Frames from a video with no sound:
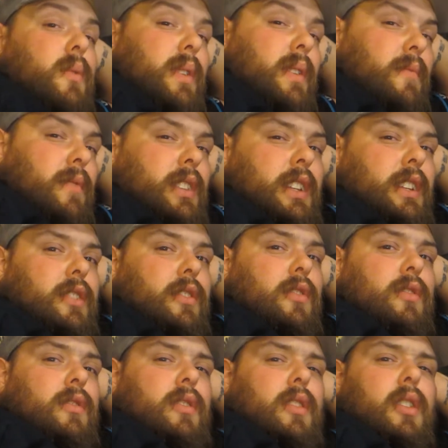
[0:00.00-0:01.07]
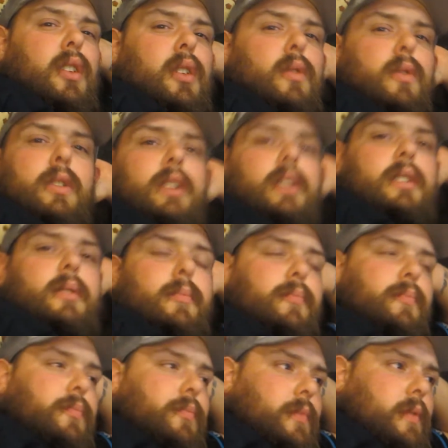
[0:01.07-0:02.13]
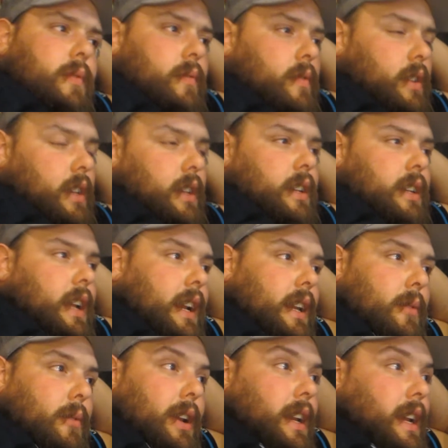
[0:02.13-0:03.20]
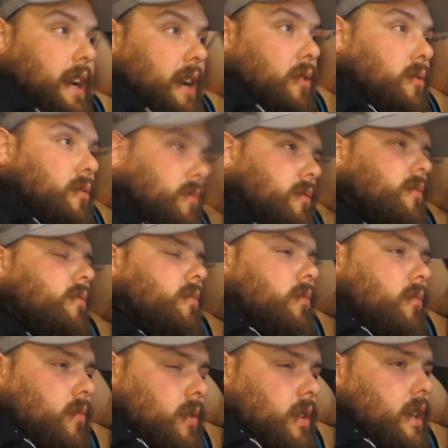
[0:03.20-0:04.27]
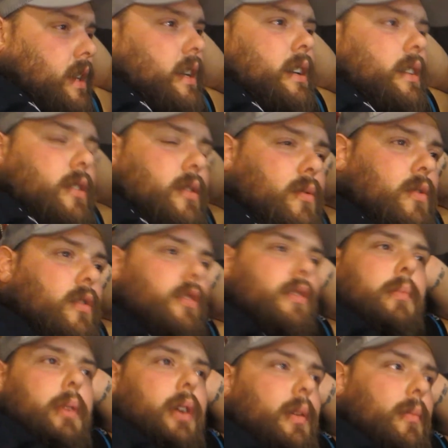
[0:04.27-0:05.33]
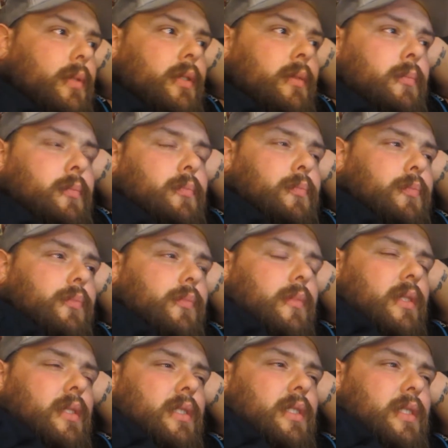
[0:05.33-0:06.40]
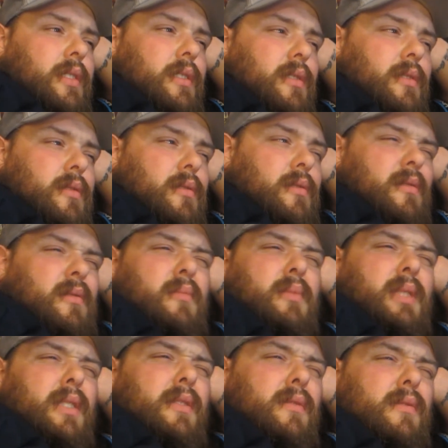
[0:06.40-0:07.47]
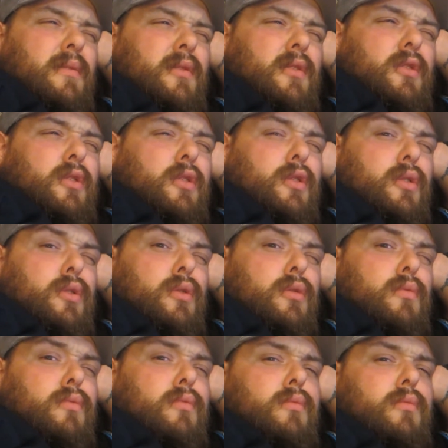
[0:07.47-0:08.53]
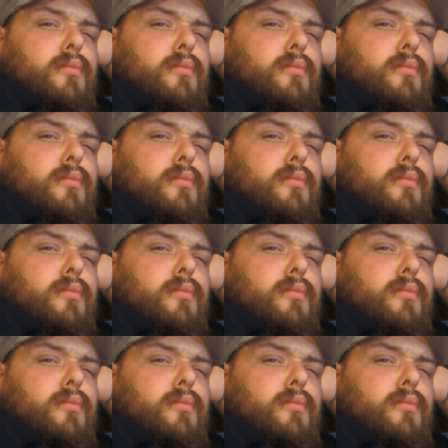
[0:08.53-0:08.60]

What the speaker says: We haven't really done a whole lot. Like, Danny went out to another appointment about 2,